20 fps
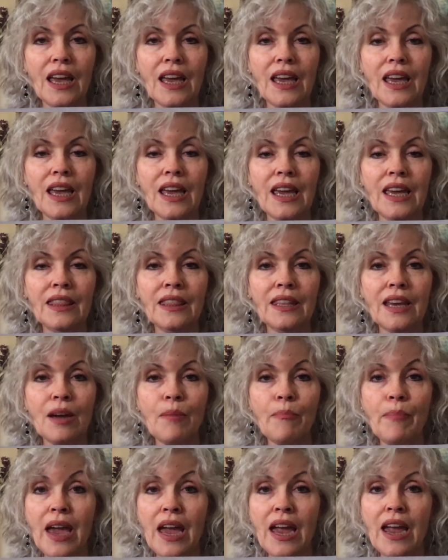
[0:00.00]
In the
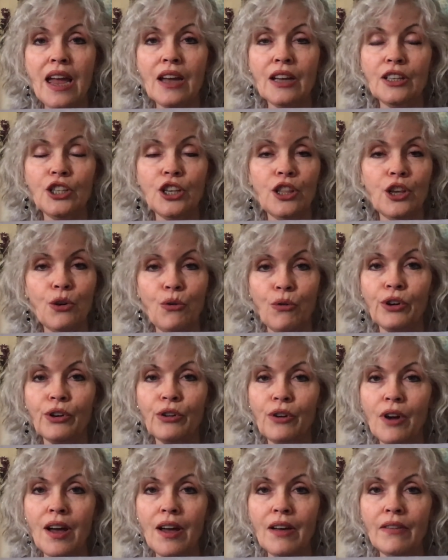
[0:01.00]
pay to the order
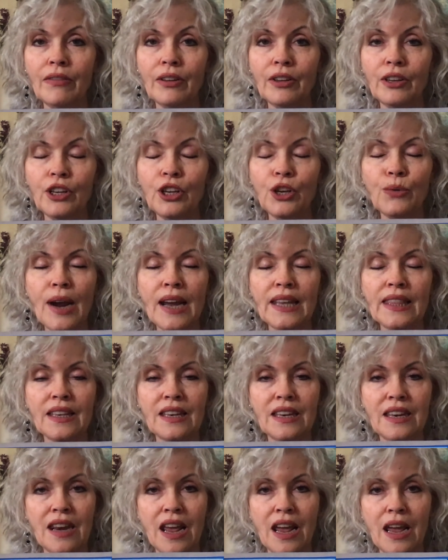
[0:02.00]
of, you write the
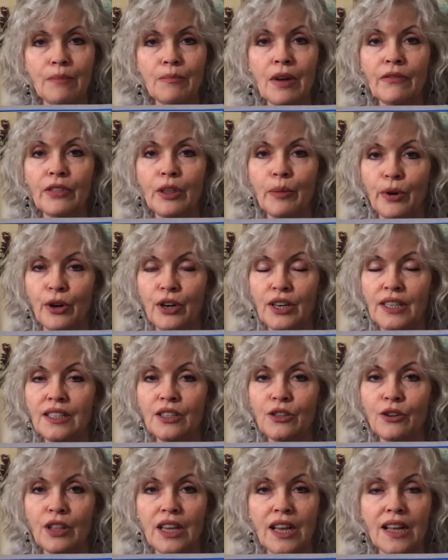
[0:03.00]
name of the person
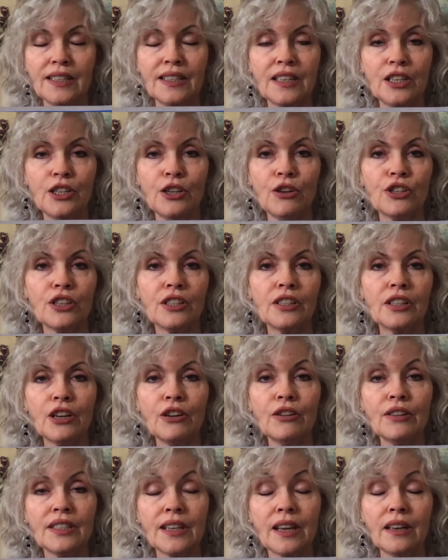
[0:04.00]
or the institution that you're
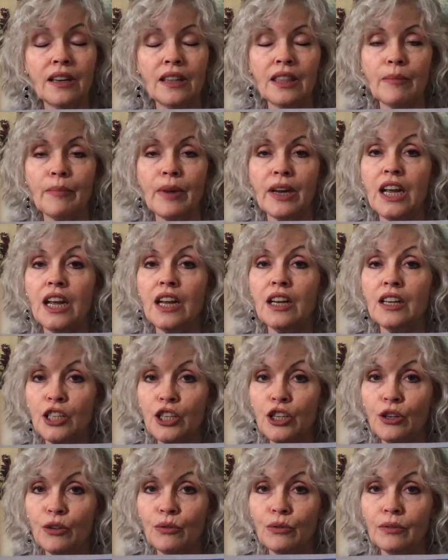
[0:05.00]
sending the money
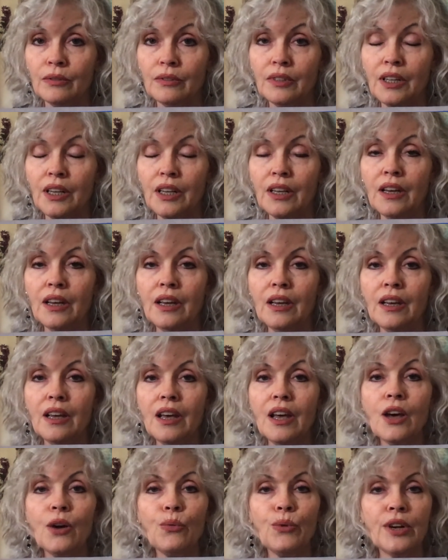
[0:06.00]
to.
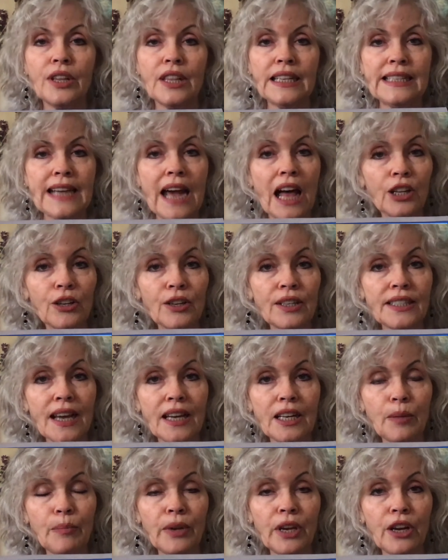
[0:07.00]
Where the dollar
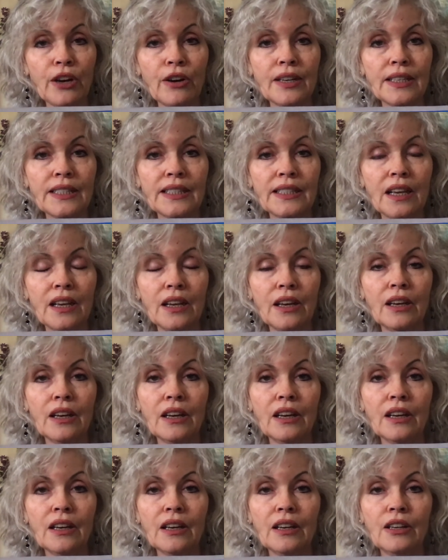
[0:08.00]
sign appears,
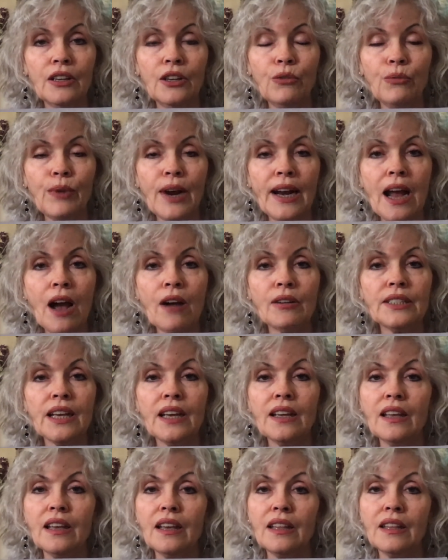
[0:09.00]
you write out
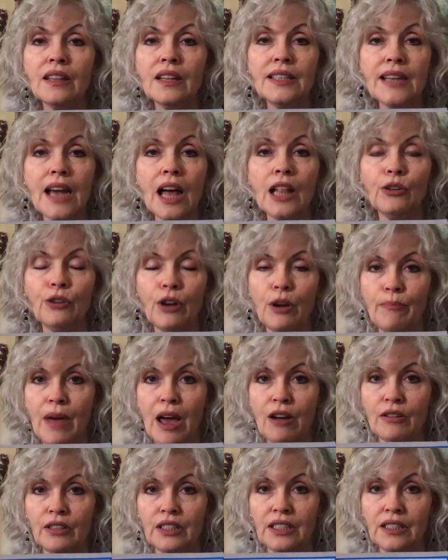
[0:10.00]
the dollar
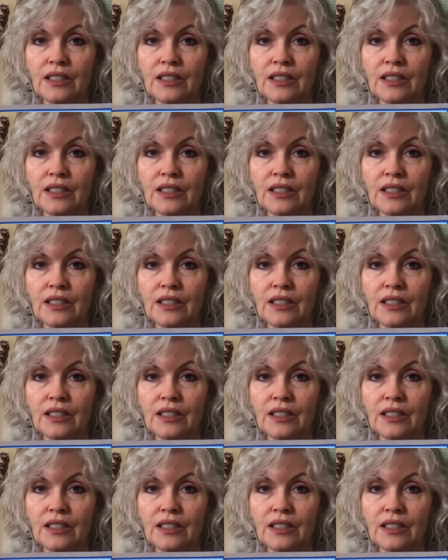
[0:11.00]
amount.